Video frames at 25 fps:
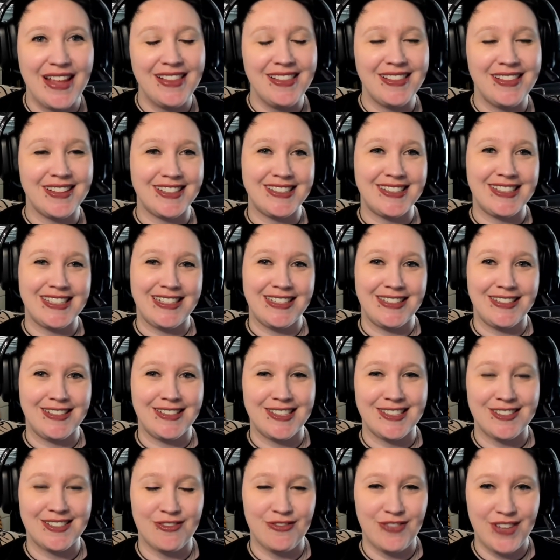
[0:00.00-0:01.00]
This
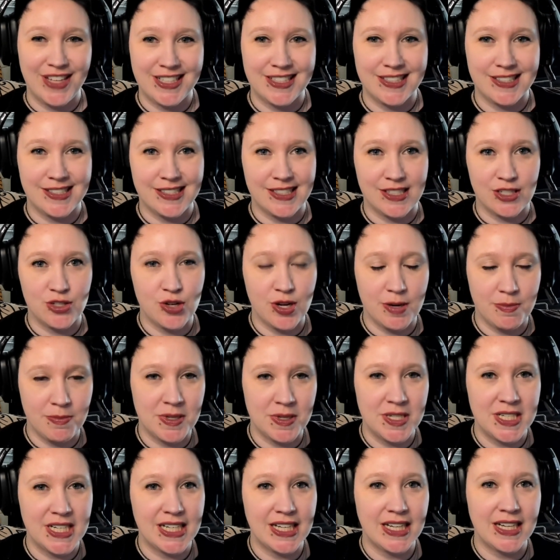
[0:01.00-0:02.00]
is Fantasy
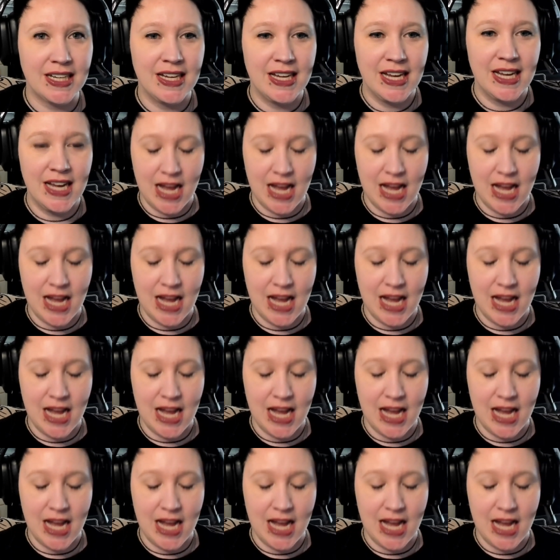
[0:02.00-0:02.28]
Triptych.